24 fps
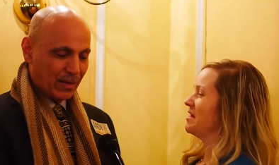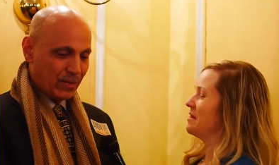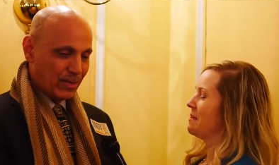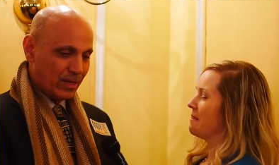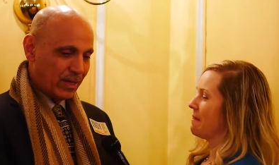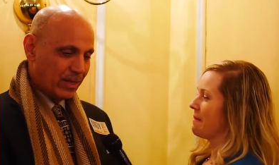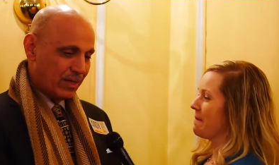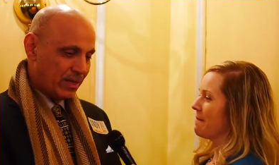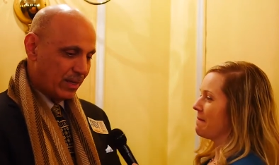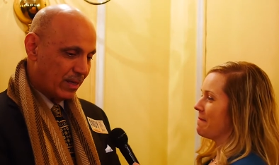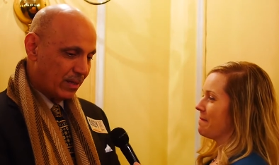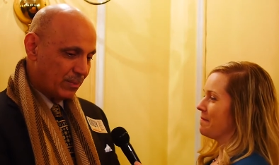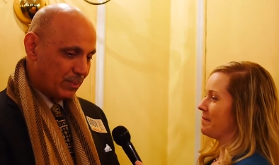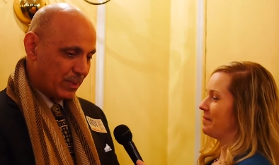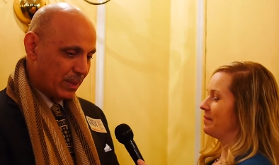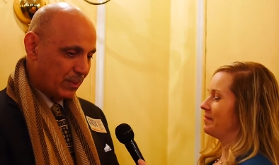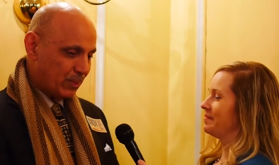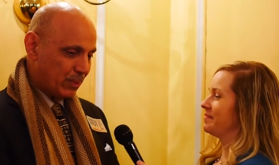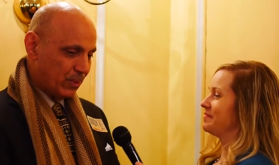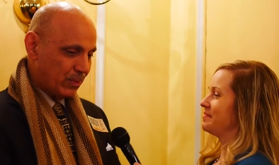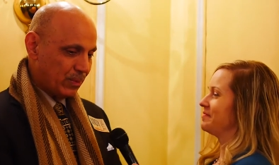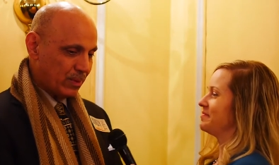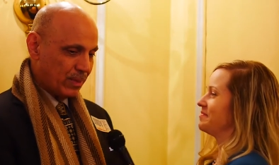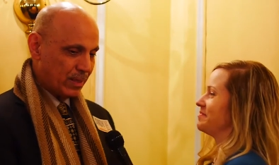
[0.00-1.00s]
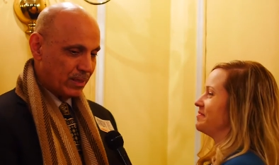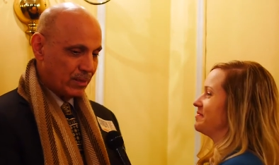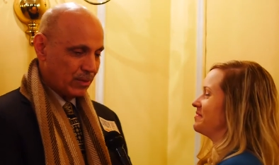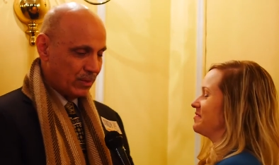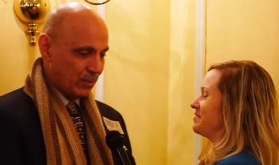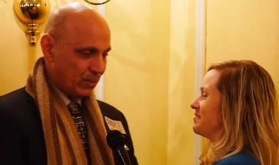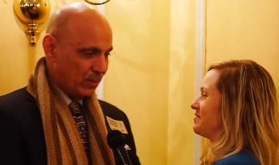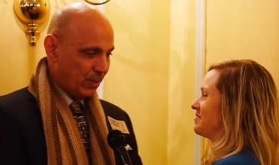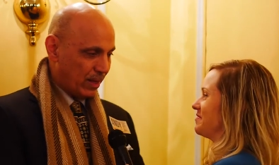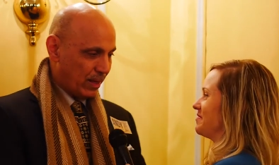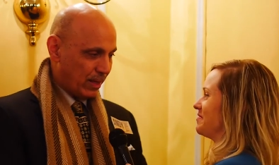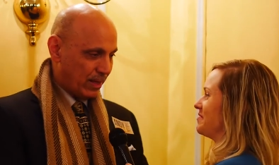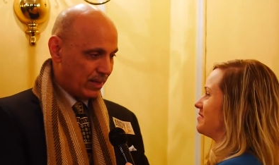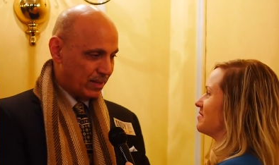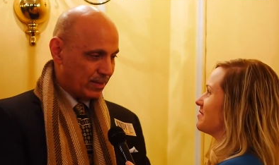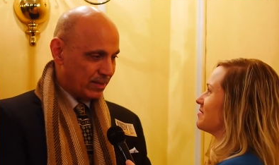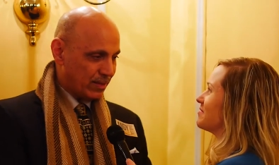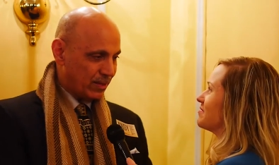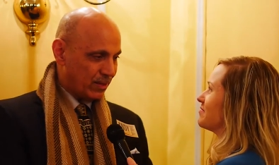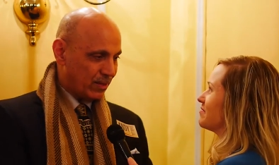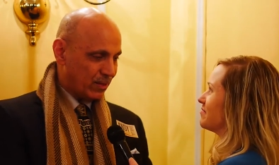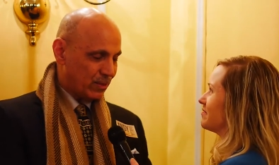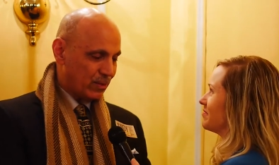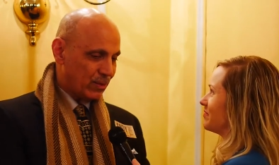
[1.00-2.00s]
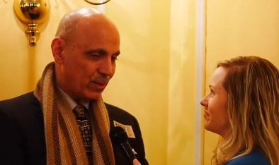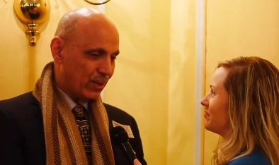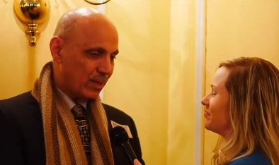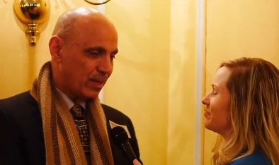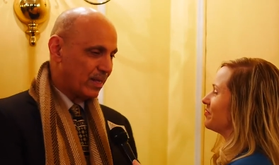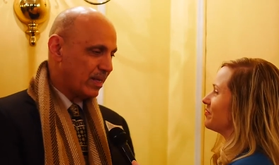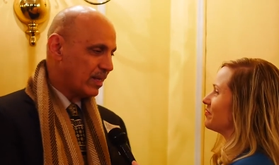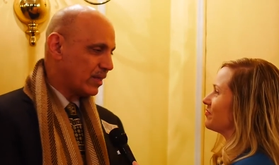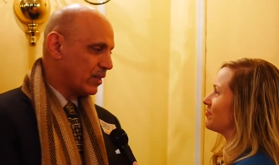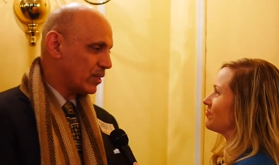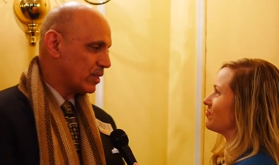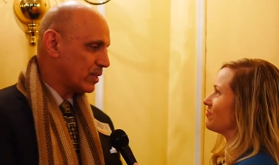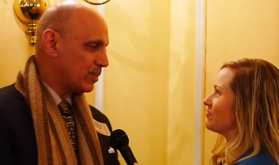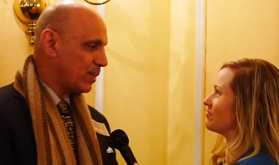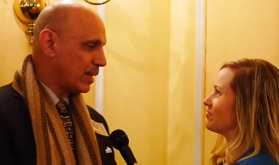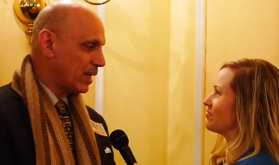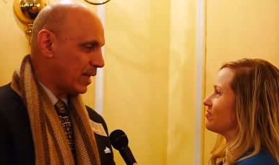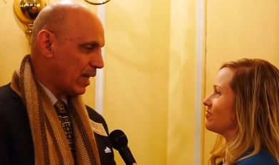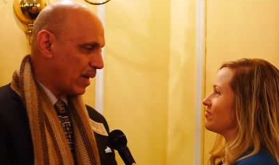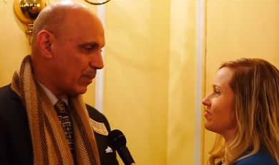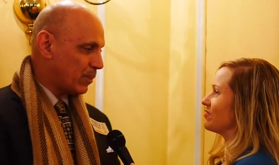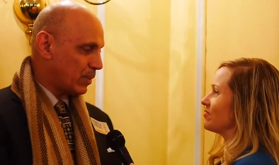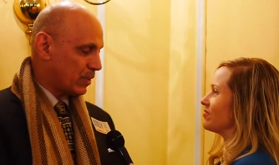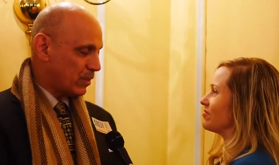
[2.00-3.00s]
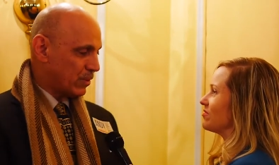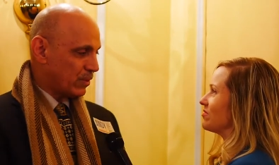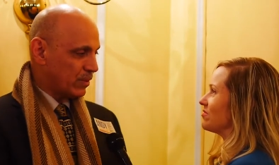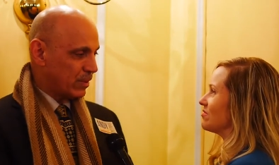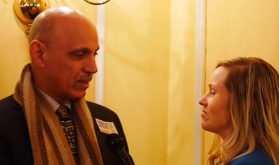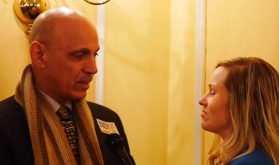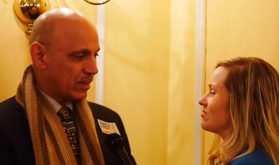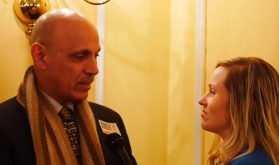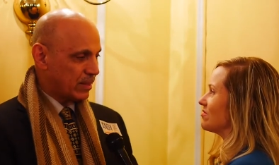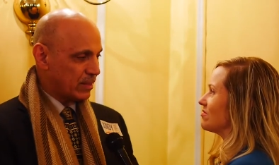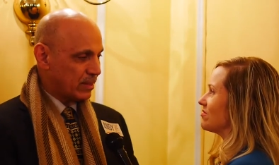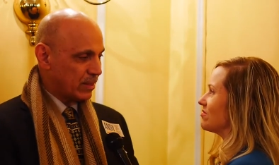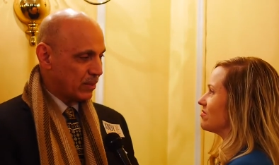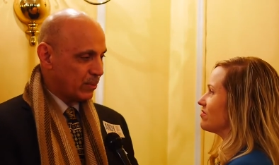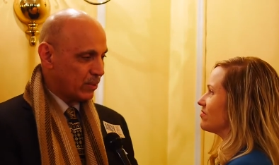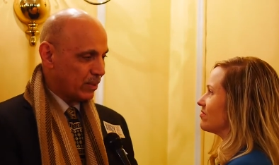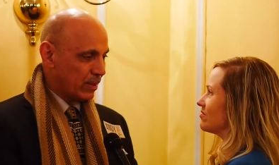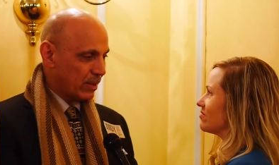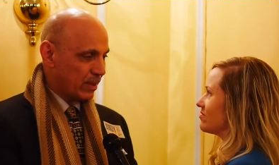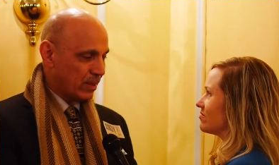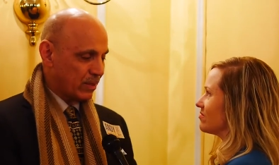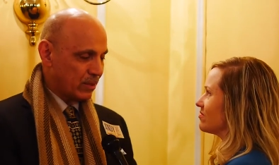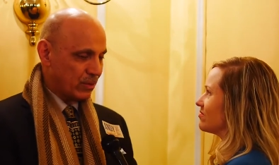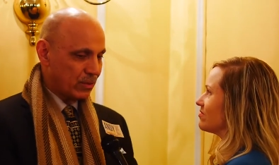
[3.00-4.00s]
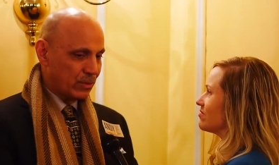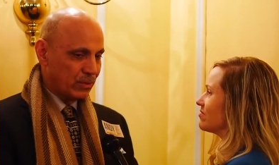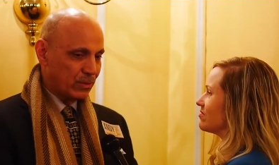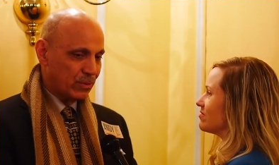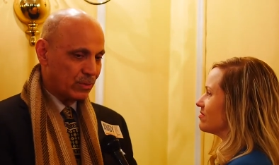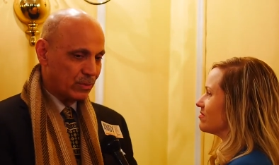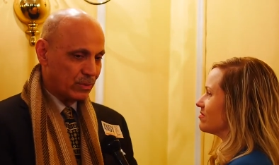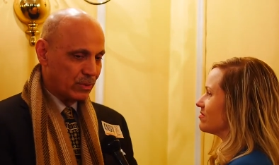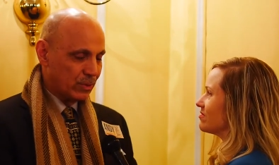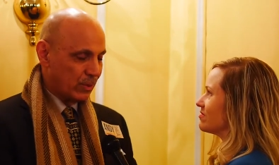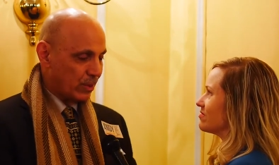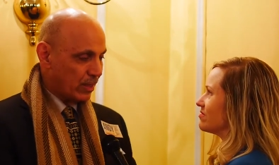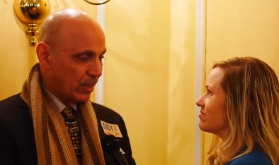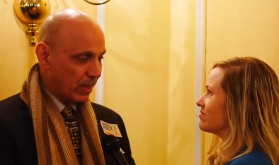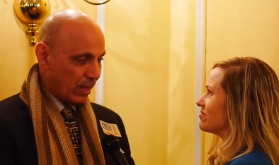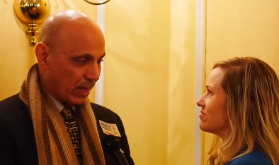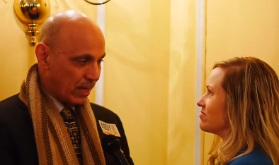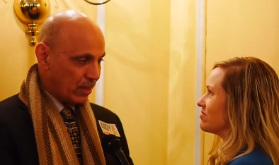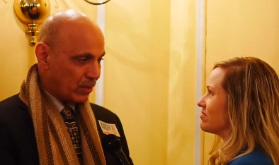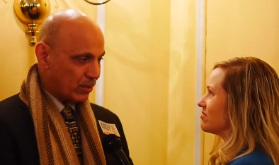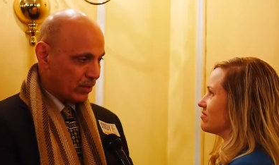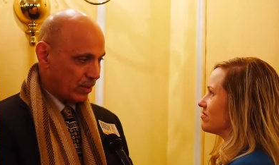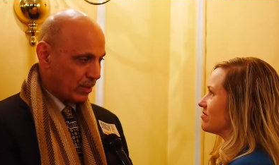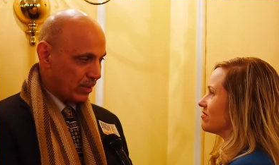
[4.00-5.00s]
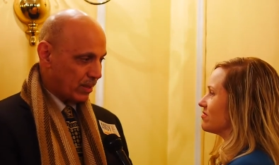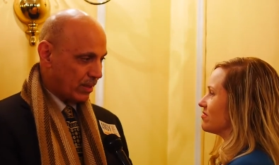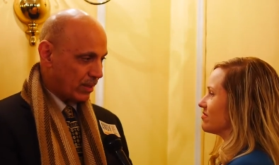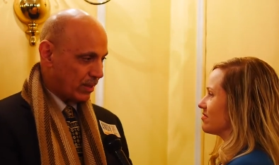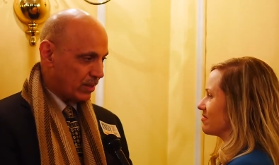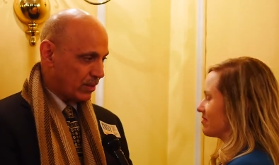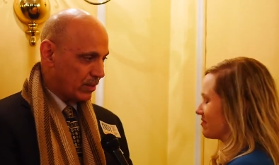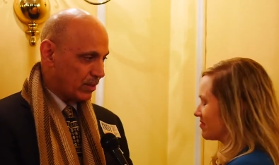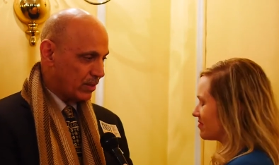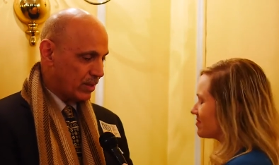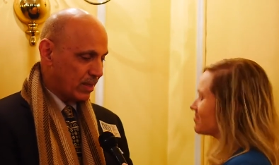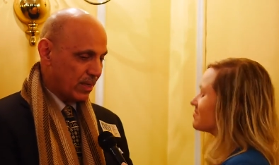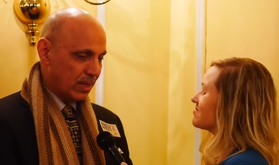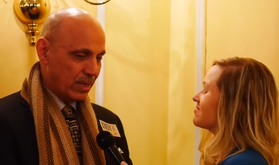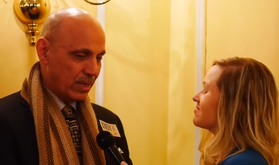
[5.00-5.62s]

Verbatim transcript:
Speaker 1: I think young people can do that. You know, so I think there's many opportunities that we can do to engage our kids